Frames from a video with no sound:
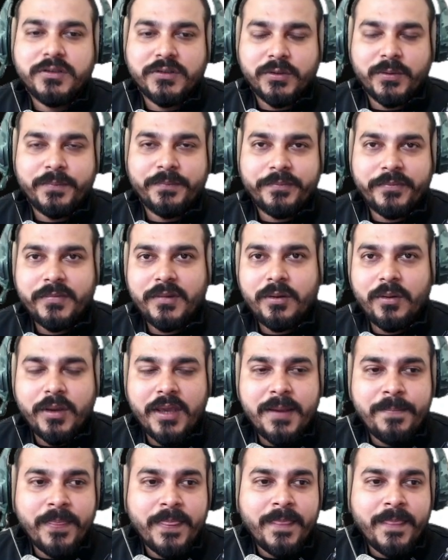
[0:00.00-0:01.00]
also.
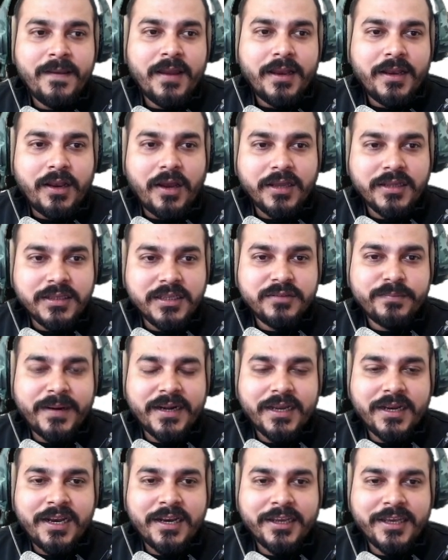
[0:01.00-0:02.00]
Okay. Now in this
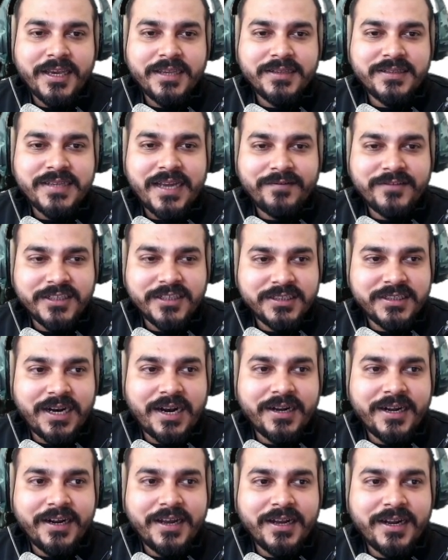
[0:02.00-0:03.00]
particular case, I've just
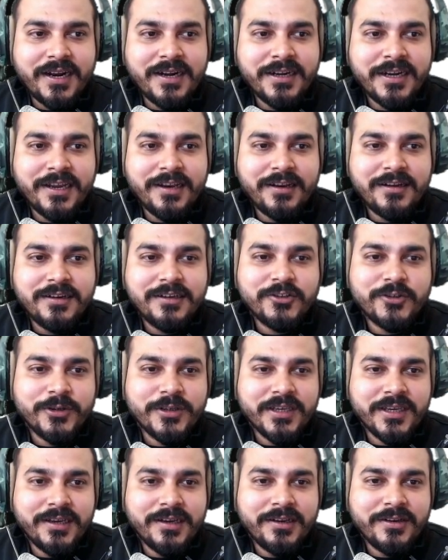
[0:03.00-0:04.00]
started a container.
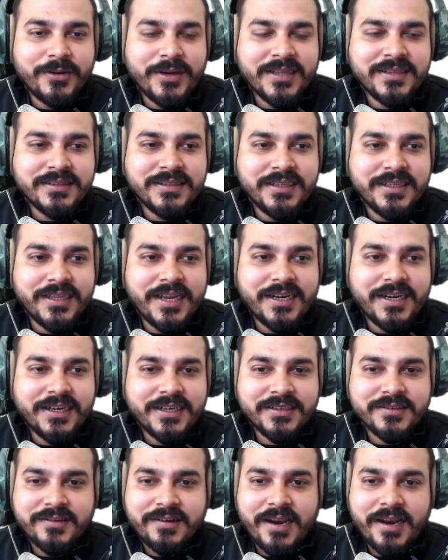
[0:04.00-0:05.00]
So here you can see that
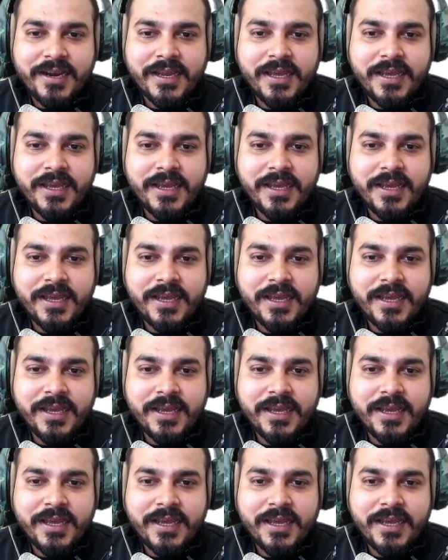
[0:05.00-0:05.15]
it is